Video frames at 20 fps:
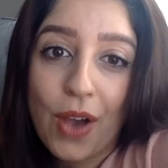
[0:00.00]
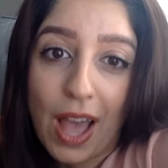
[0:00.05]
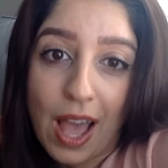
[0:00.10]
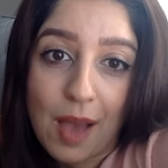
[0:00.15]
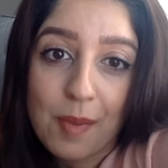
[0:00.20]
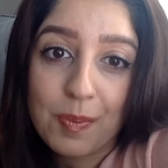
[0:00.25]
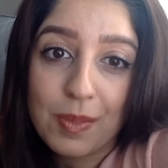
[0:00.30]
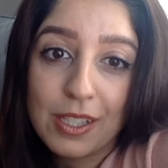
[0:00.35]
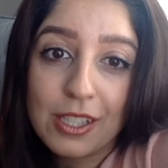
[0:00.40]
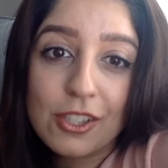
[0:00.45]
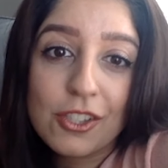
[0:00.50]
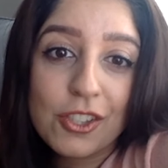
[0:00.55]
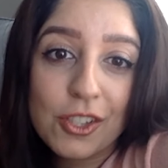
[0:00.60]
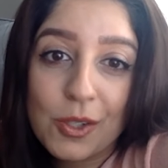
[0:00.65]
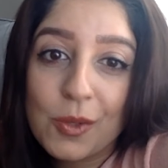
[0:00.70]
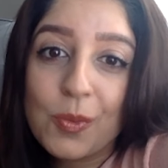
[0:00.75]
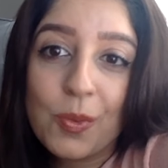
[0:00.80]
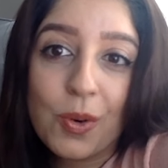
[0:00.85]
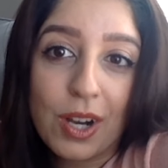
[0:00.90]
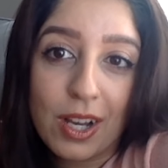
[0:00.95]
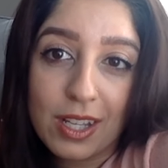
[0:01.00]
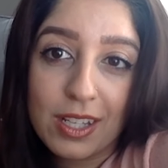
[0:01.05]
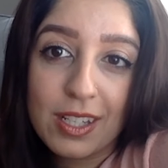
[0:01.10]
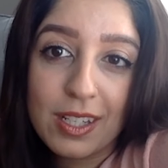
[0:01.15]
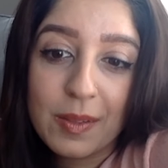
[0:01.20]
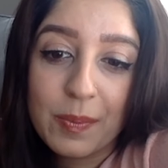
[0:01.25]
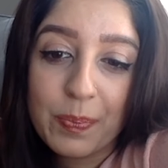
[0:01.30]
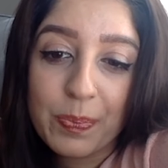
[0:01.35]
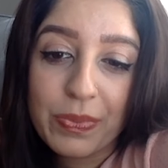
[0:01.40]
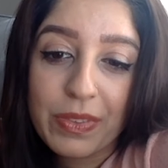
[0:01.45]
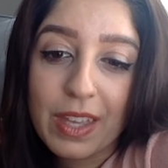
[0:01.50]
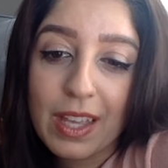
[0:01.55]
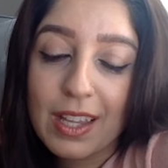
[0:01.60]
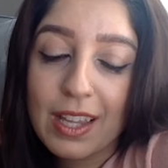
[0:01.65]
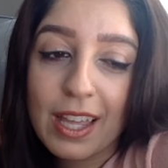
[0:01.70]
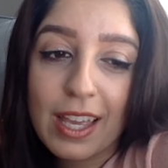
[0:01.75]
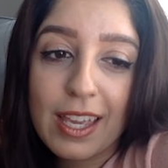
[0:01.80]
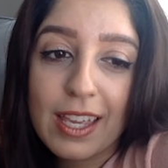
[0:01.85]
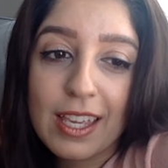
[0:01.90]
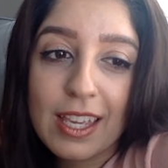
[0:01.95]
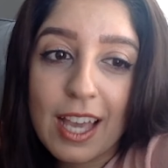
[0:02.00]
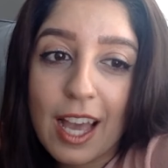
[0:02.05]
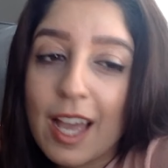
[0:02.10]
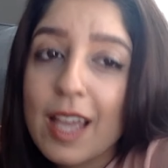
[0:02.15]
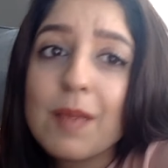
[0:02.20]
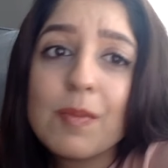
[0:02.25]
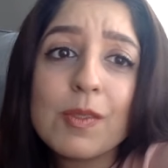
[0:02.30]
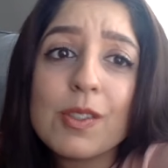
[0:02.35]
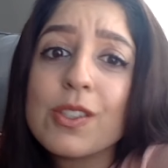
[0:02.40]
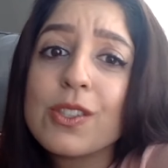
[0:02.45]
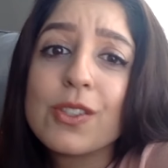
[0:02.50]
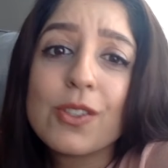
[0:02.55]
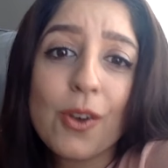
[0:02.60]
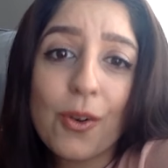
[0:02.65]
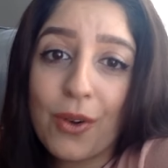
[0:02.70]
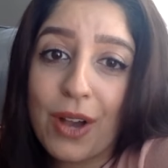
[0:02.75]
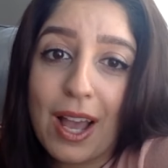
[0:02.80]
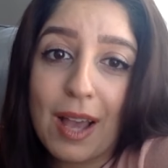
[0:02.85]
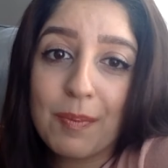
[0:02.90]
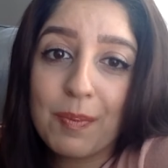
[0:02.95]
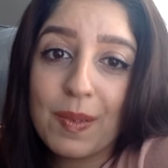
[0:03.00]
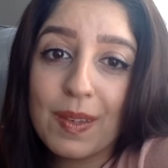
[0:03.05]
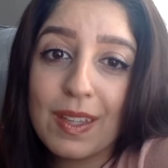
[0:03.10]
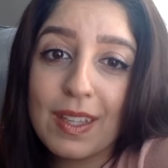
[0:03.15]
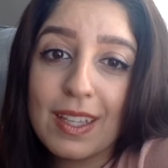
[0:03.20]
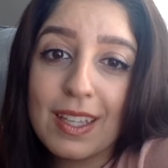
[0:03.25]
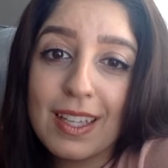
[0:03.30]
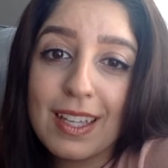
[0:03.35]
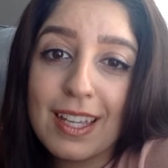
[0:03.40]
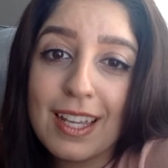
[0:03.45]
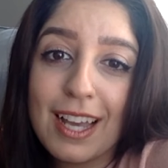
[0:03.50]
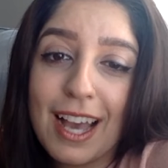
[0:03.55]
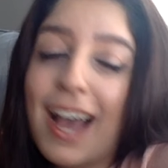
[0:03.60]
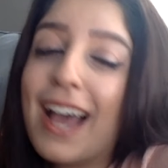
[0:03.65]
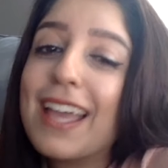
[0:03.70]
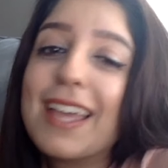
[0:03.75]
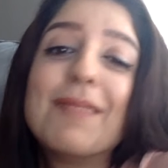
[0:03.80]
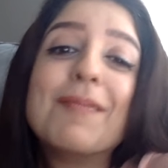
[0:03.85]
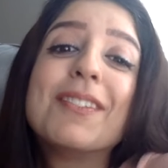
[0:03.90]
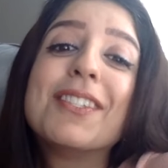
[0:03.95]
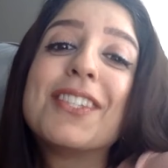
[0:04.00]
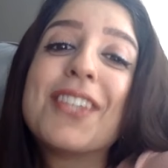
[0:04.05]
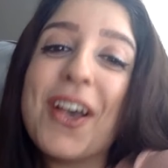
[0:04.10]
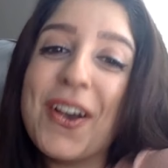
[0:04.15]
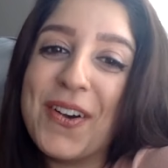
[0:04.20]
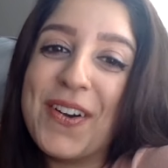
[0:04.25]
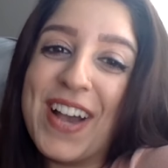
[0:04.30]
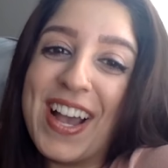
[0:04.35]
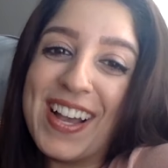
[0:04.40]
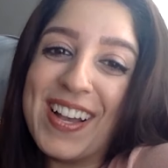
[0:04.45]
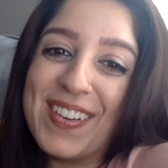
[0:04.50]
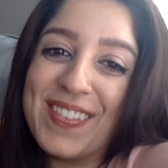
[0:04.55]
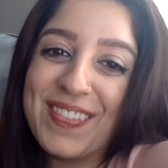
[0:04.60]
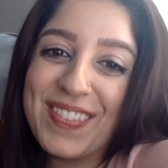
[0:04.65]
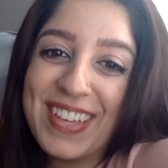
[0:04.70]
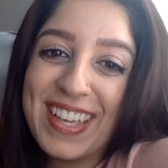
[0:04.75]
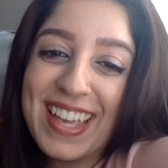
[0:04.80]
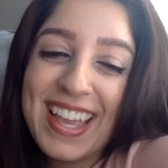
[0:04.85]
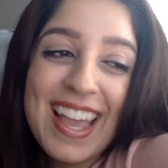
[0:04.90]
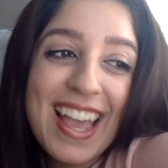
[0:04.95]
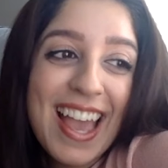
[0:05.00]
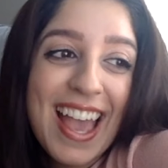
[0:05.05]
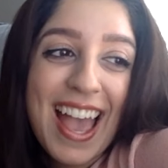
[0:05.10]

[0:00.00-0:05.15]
happy she won. Like, I am so happy. I am so happy.